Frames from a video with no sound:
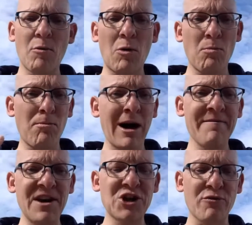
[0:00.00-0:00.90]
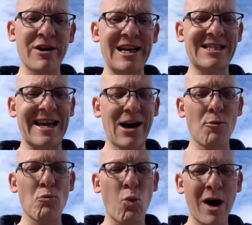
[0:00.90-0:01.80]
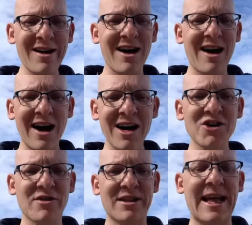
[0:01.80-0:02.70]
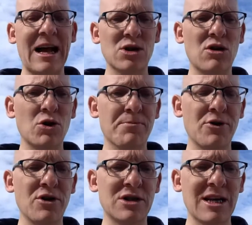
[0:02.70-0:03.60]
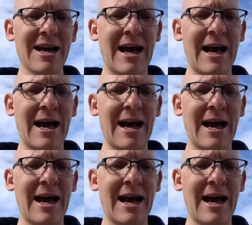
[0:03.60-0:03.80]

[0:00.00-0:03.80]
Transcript: my vision really is to help 100,000 entrepreneurs